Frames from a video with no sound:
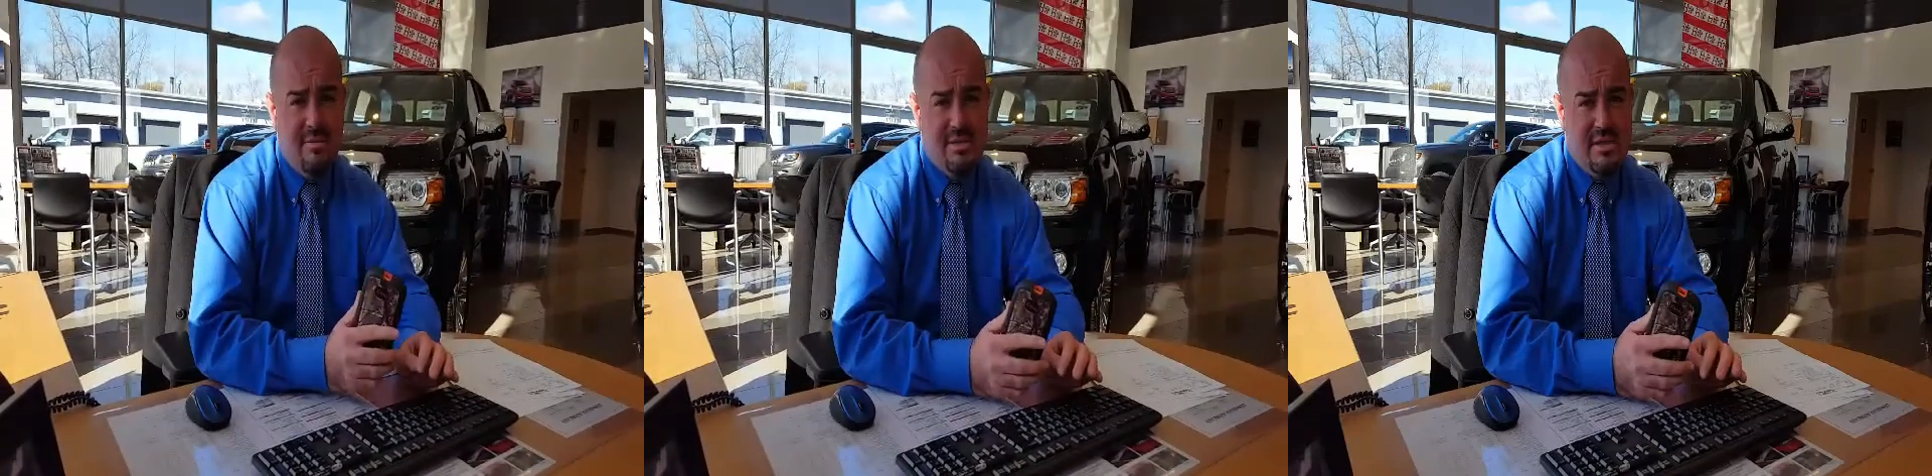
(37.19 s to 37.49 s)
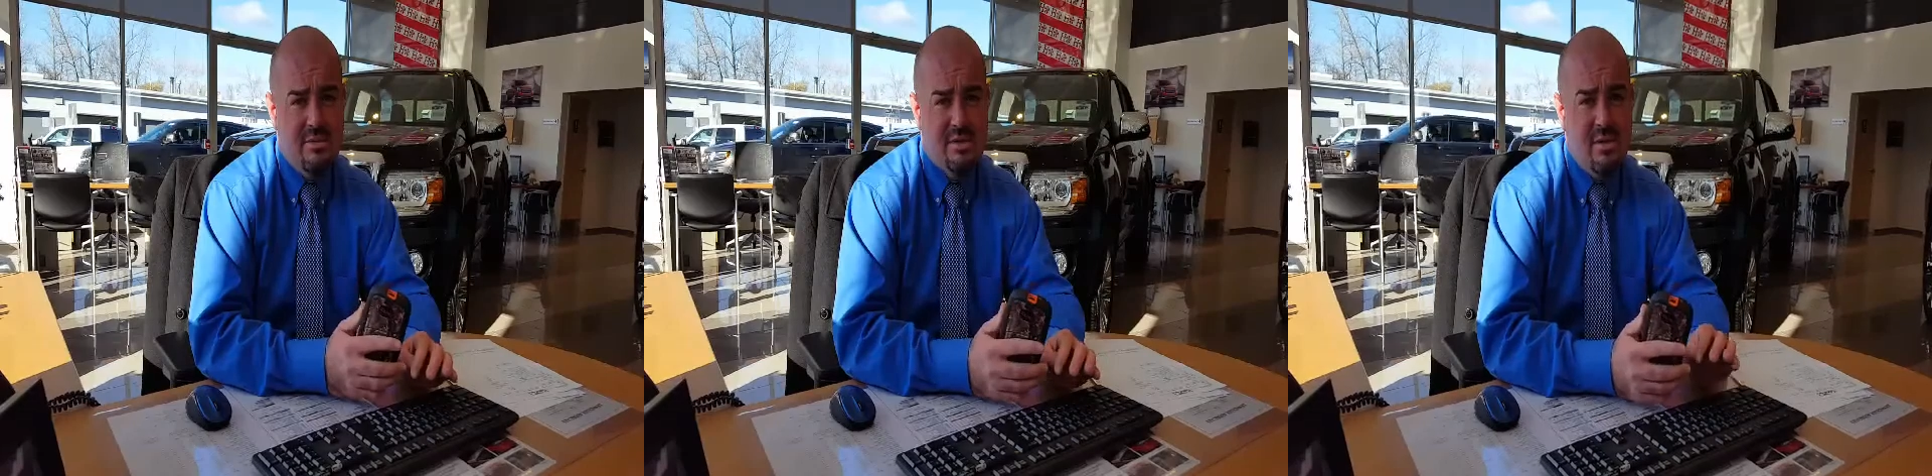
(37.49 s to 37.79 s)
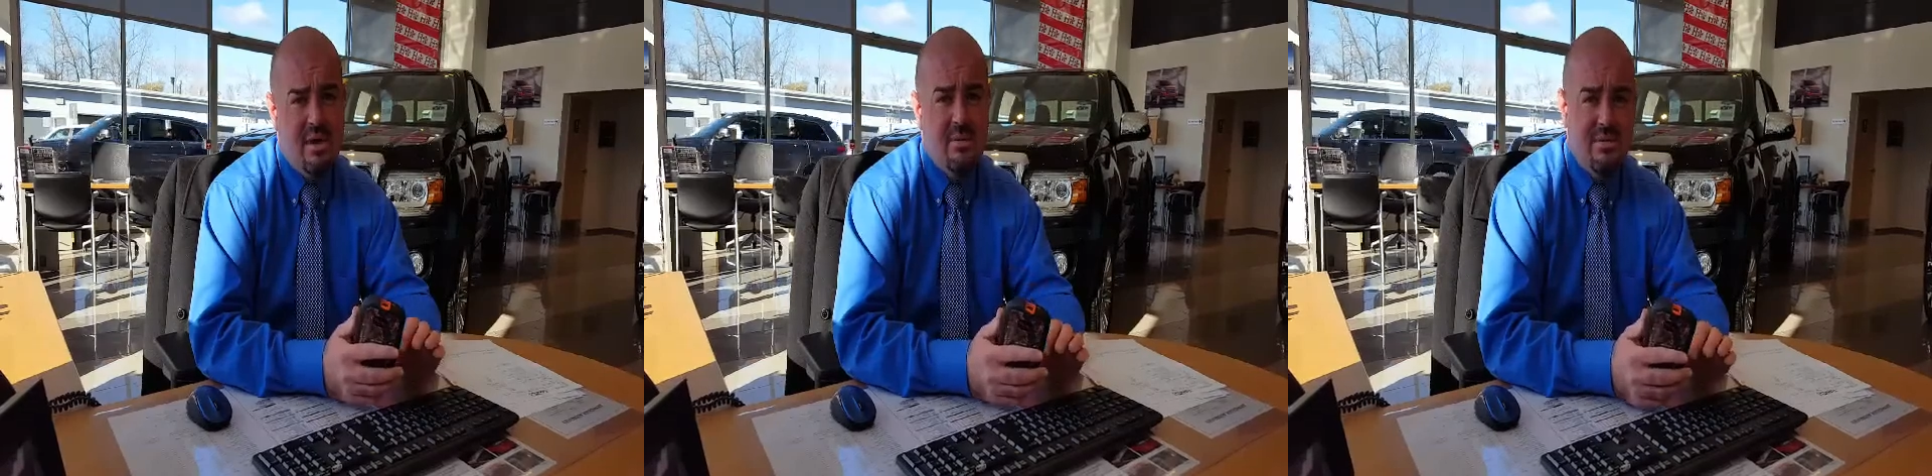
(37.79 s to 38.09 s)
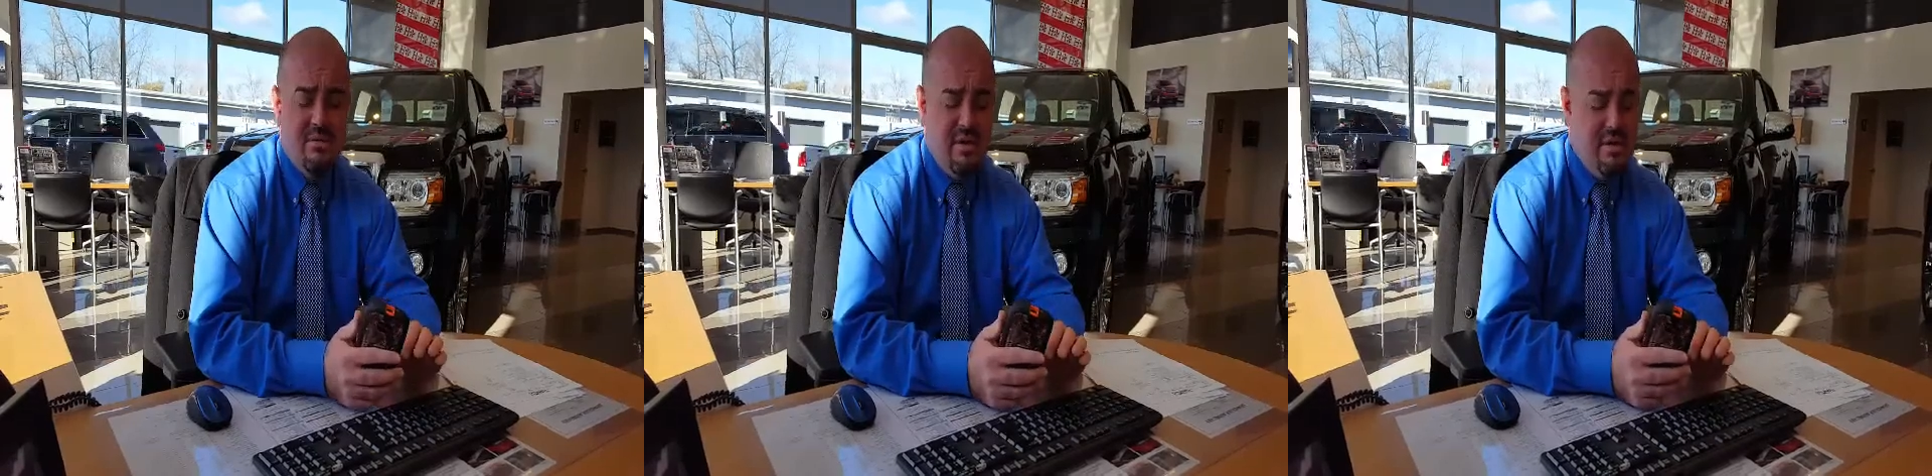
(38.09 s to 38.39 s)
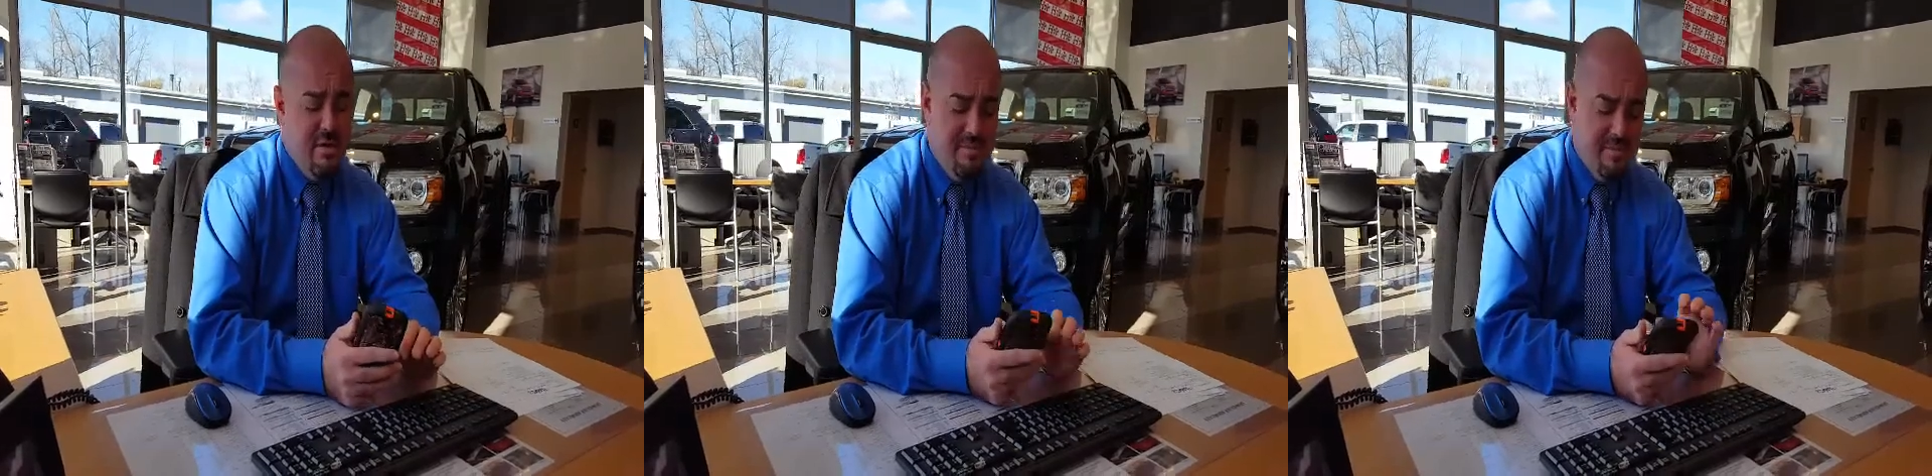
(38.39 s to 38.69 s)
see what's going on with your
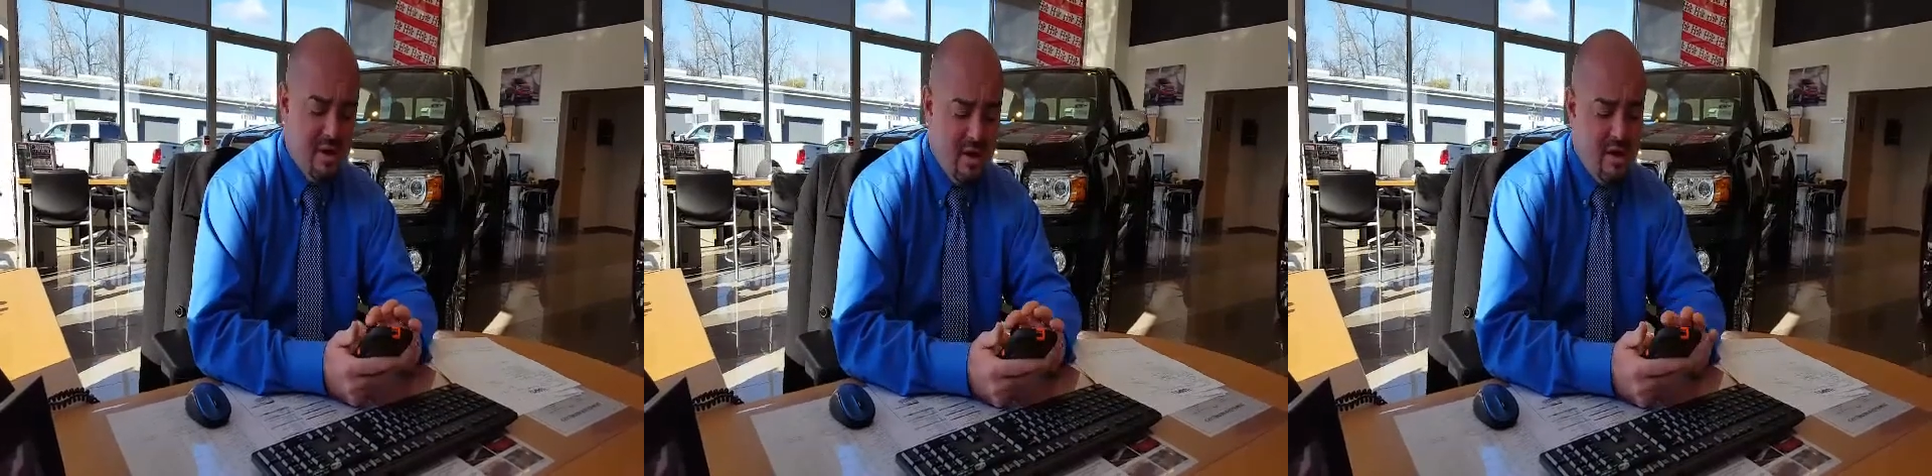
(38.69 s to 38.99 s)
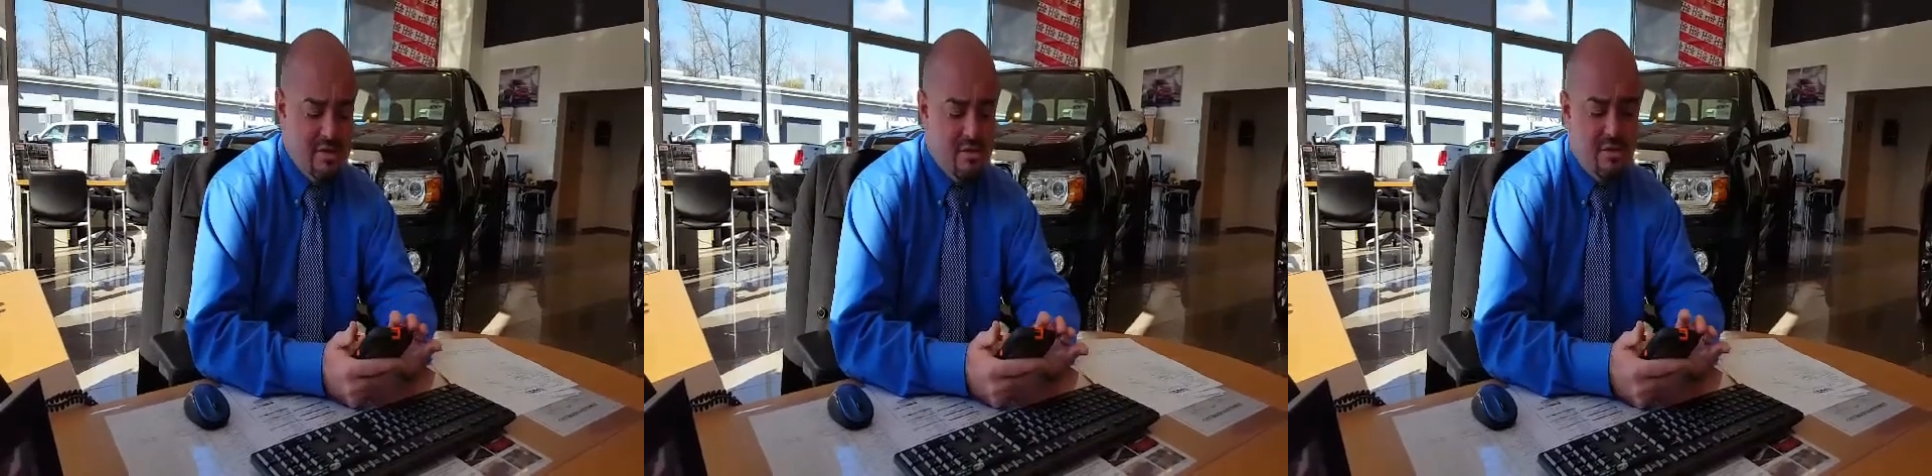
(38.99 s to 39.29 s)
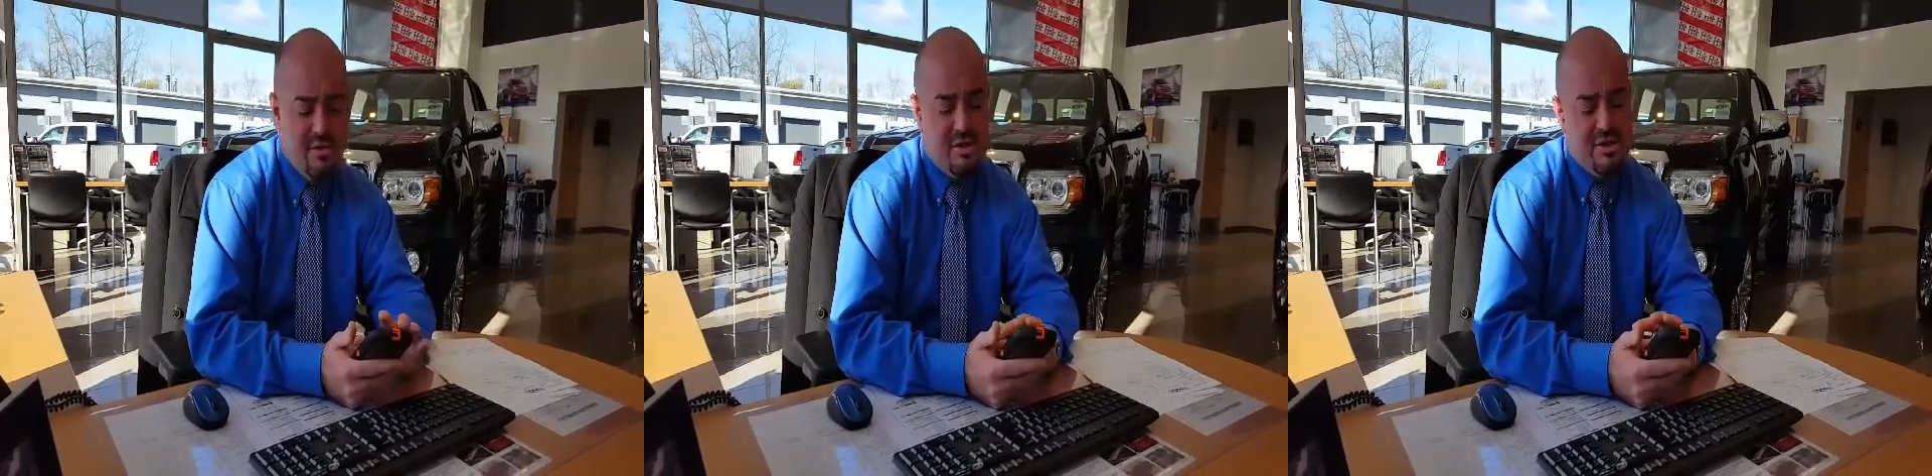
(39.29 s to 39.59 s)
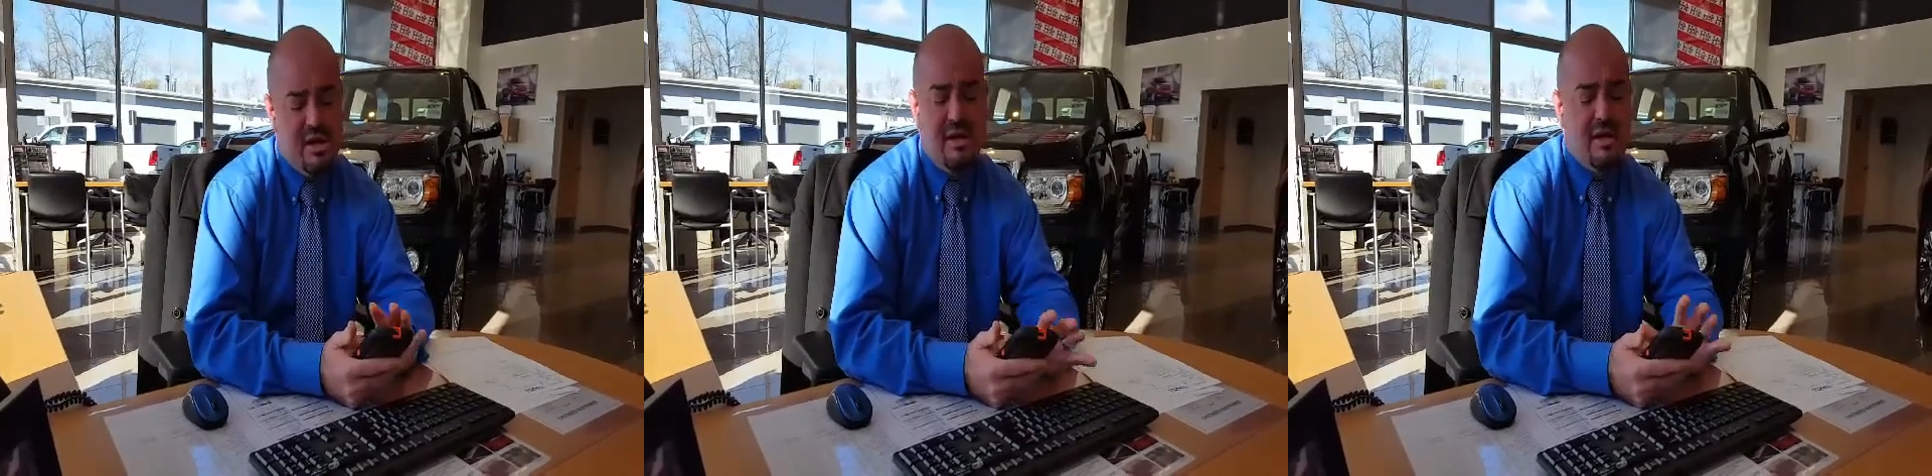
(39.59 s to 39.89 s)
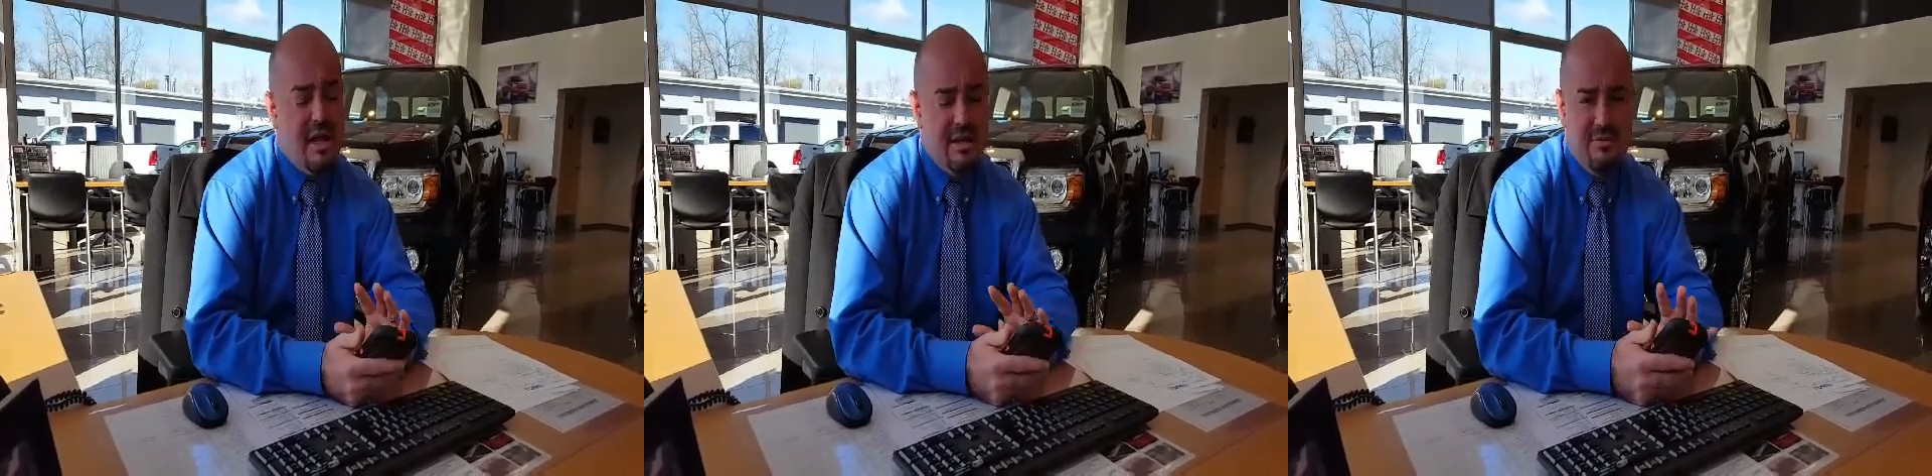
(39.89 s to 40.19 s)
vehicle. And also, you can check a
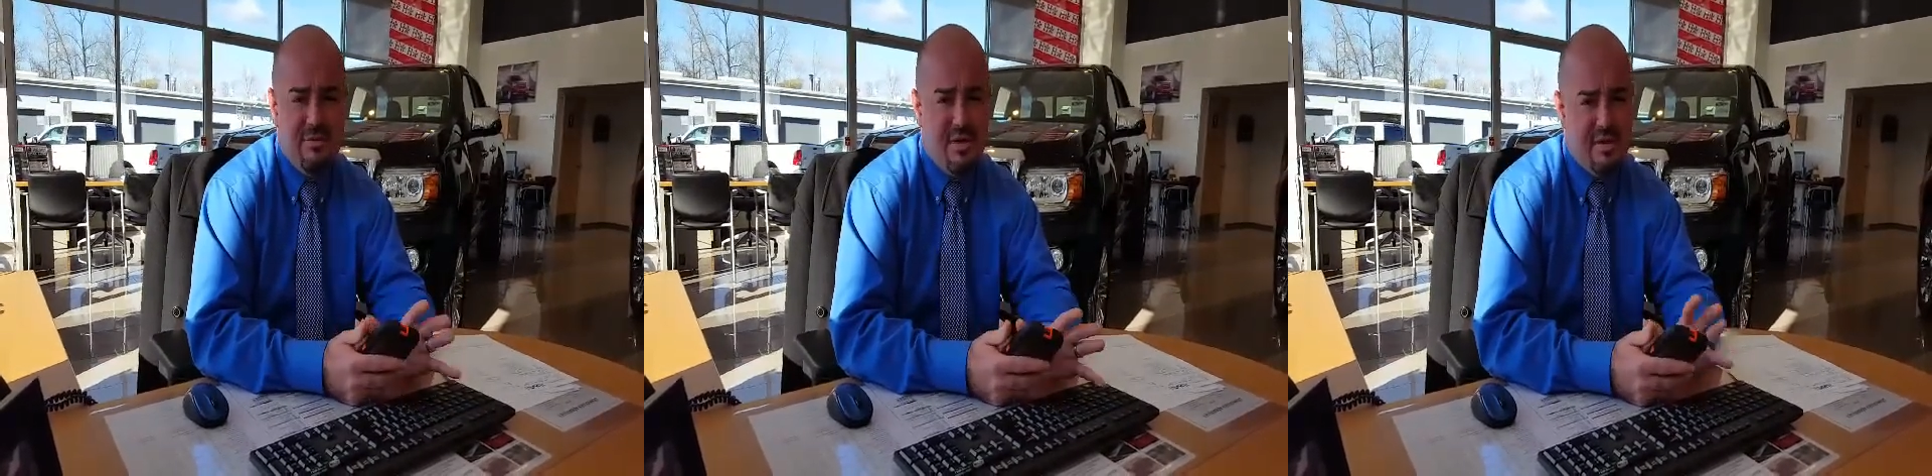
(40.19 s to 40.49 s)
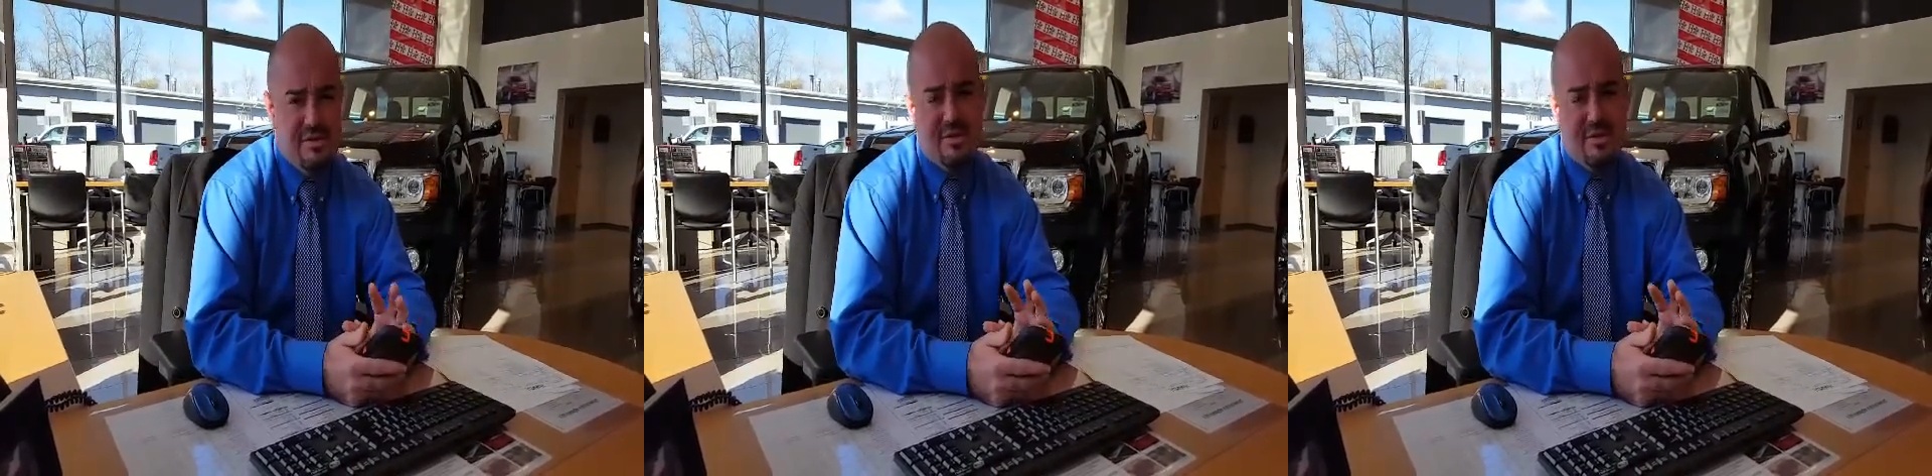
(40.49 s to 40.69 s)
lot of different things,